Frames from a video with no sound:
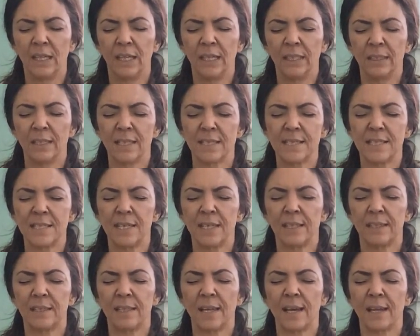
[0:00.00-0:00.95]
And let's
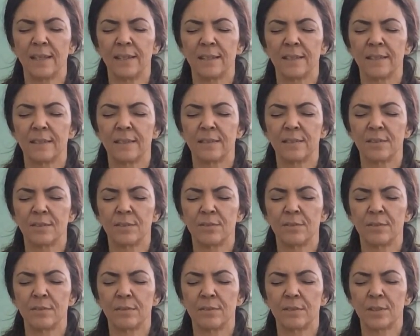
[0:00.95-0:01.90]
take that
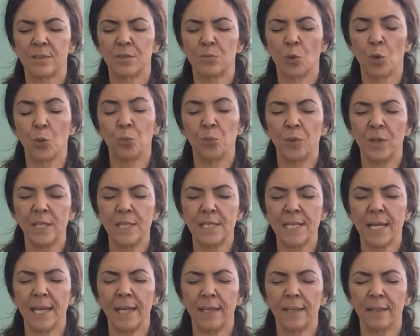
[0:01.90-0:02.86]
or
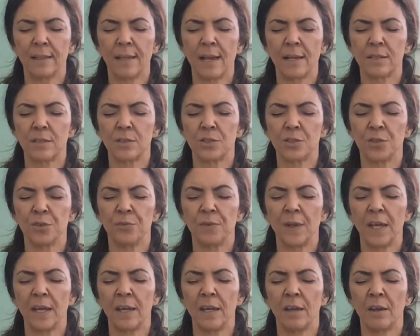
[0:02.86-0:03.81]
retake that
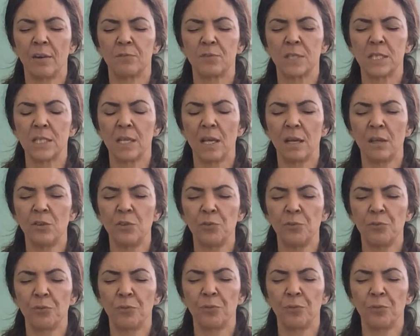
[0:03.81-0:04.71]
survey of self.